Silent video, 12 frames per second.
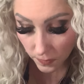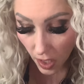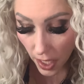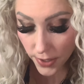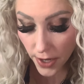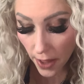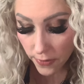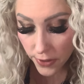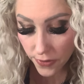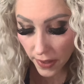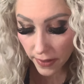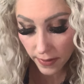
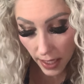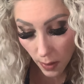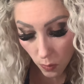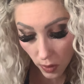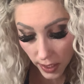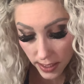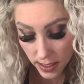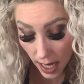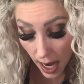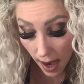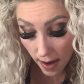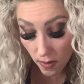Another thing that I wanted to
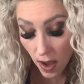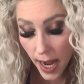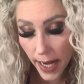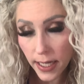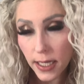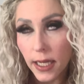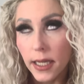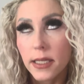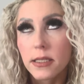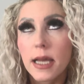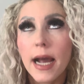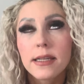highlight
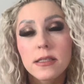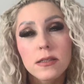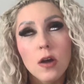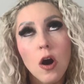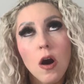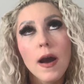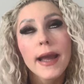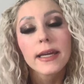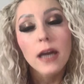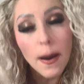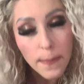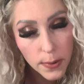is, I saw a
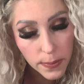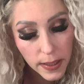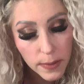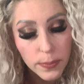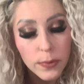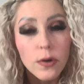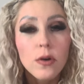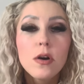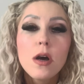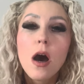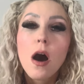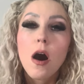couple
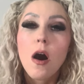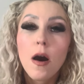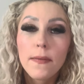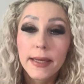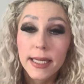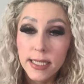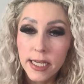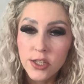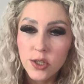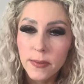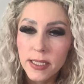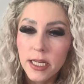people on the
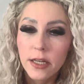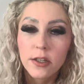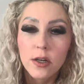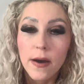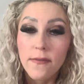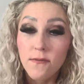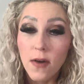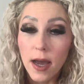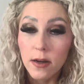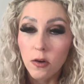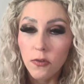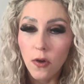attention material and
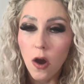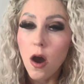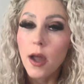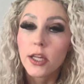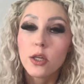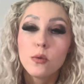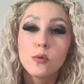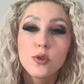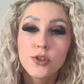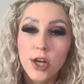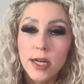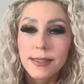final thought, you
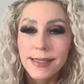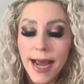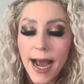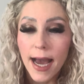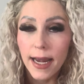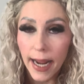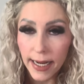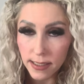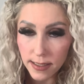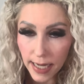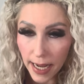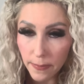just had a
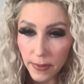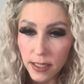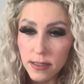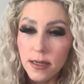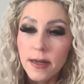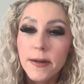statement